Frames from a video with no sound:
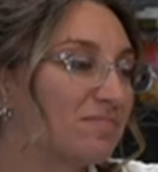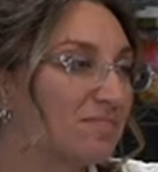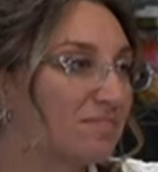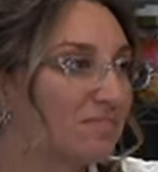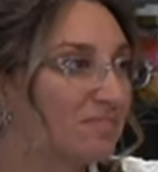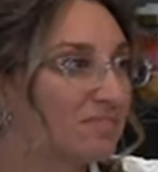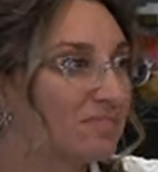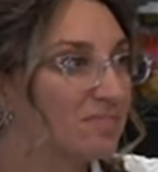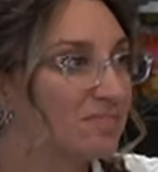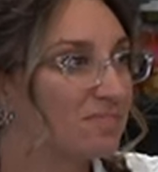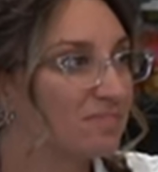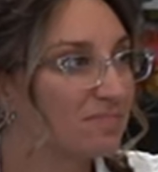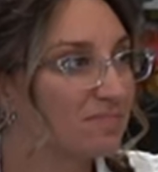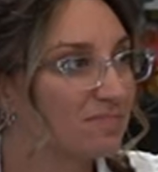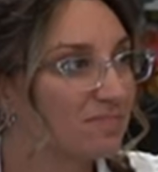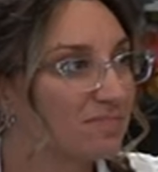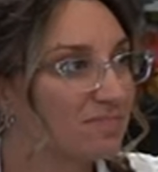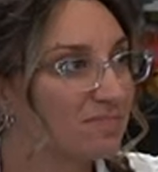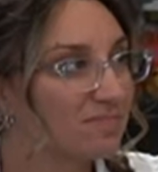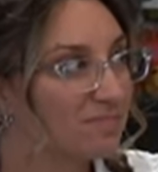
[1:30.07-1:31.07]

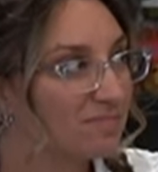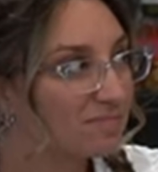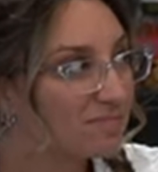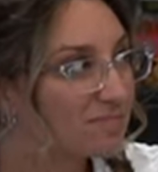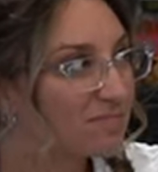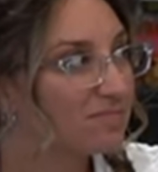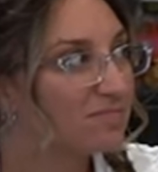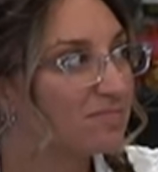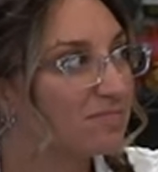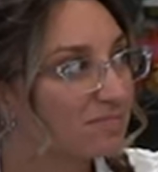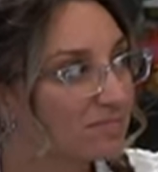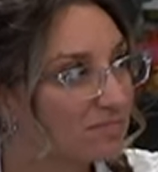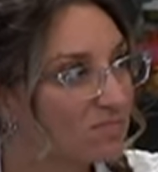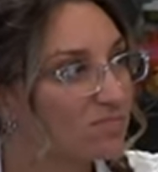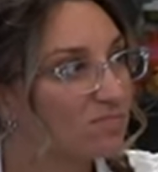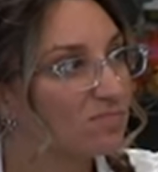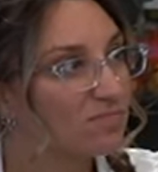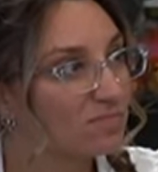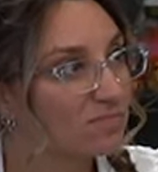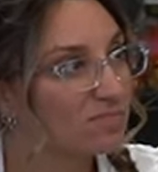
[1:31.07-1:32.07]

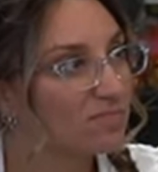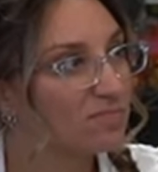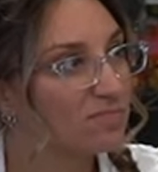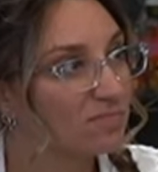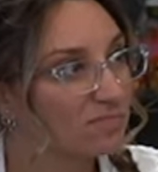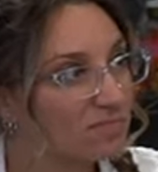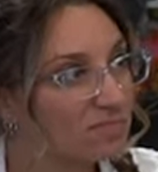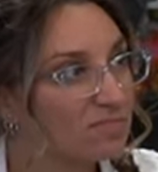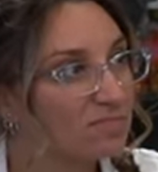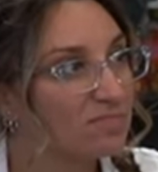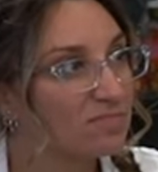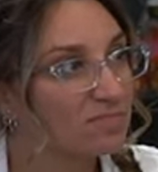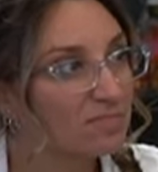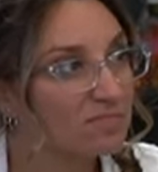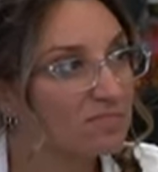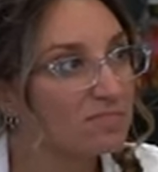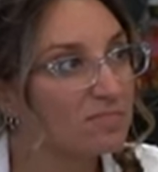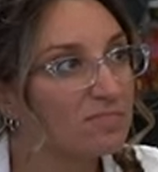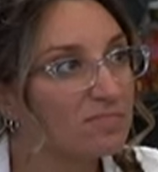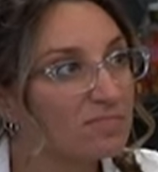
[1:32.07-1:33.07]

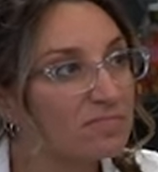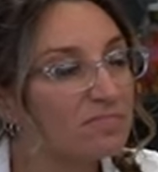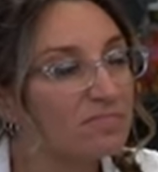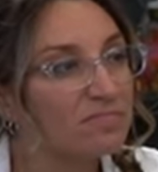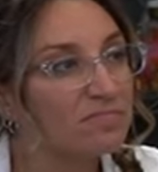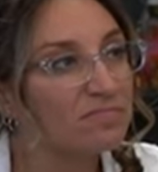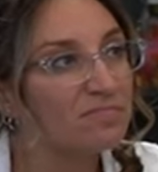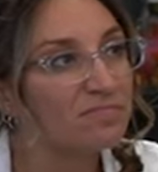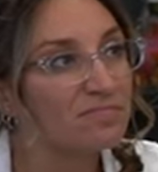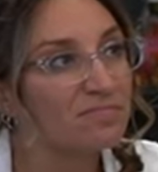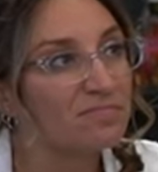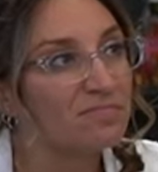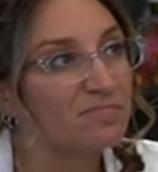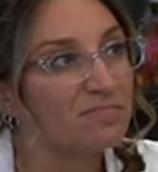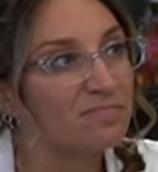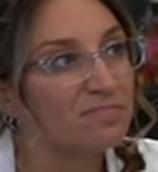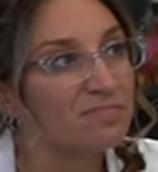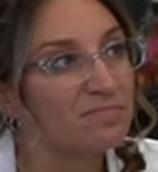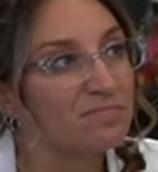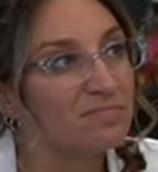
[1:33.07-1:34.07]

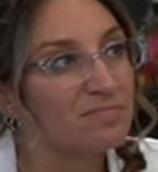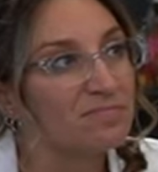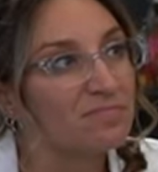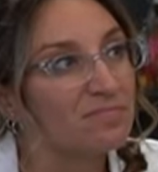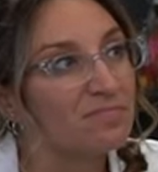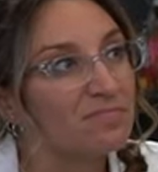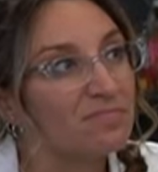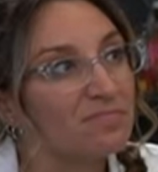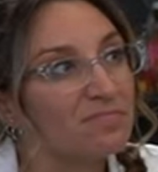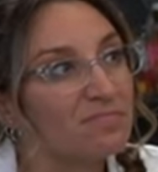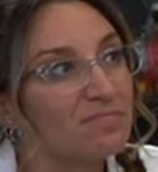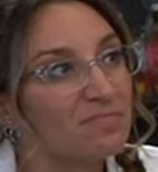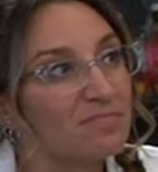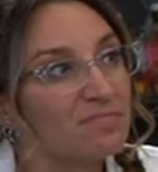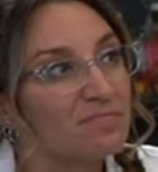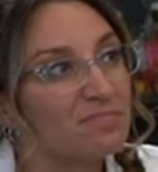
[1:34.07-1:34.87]
The person shown says nothing.